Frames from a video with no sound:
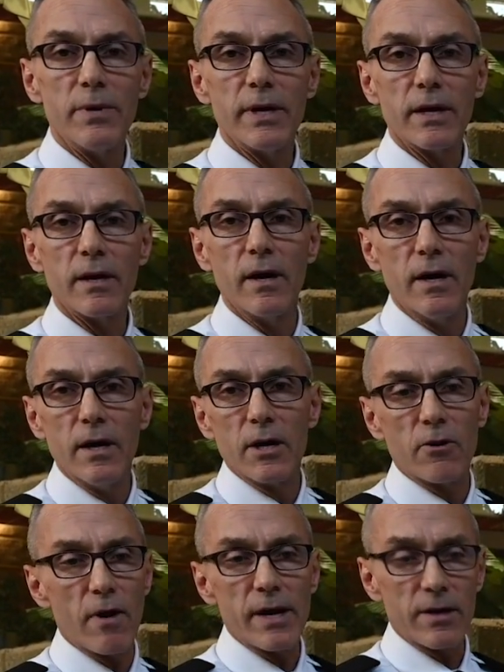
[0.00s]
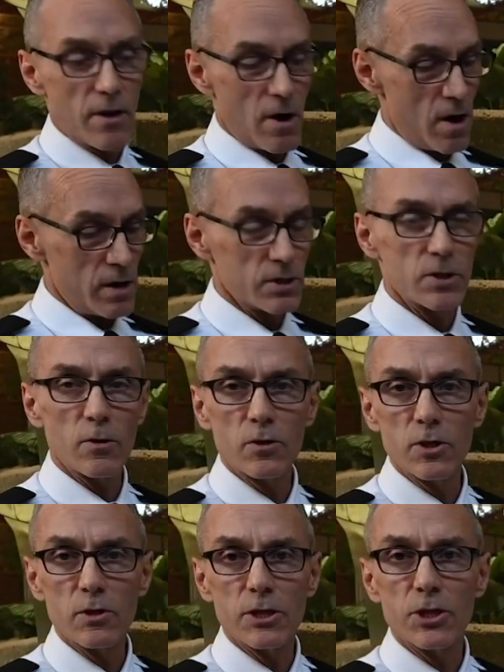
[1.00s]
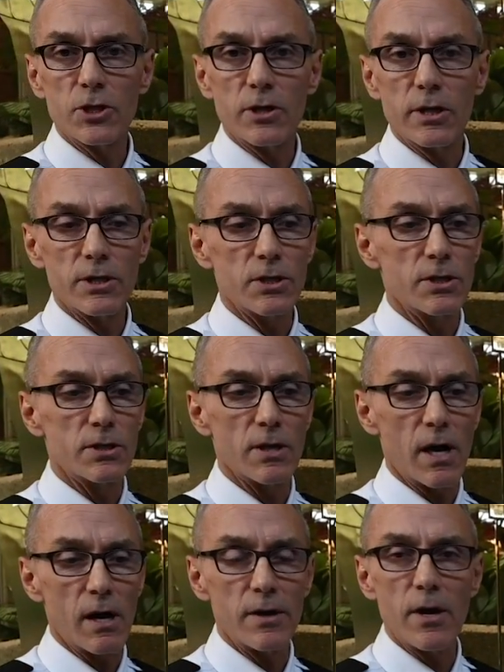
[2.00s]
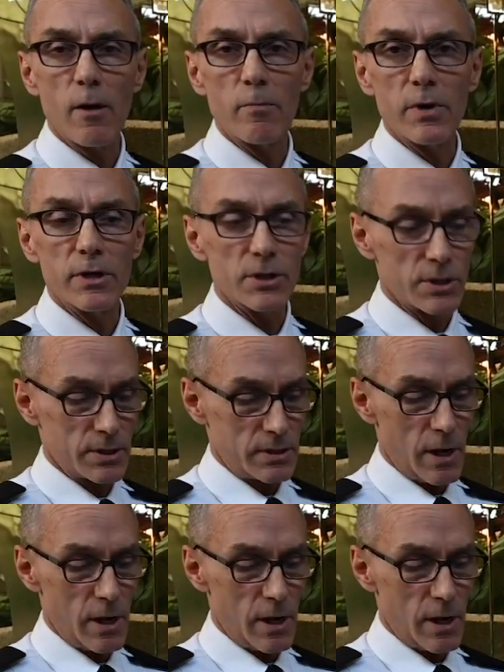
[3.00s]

being credit cards, social insurance numbers,